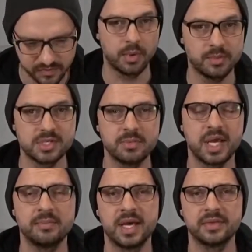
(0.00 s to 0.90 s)
Maybe
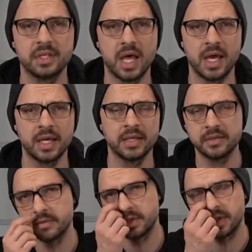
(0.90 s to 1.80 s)
sometime down the
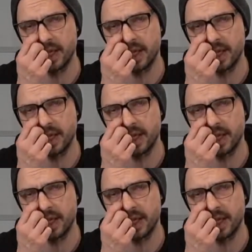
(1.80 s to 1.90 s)
line,